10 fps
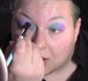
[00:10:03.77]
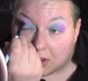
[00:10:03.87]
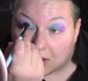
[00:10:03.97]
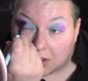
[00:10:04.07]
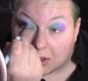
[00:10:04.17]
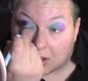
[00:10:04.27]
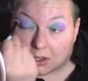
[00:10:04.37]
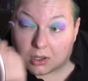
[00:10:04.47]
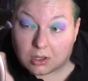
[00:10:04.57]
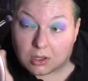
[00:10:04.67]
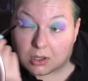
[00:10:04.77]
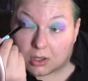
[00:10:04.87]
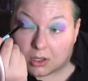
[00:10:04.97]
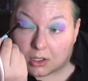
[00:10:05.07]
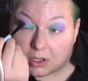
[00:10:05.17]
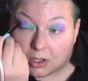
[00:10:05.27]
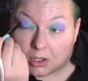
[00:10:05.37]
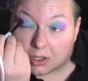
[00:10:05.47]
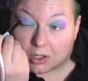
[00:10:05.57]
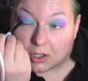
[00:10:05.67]
And
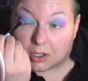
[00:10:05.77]
yeah.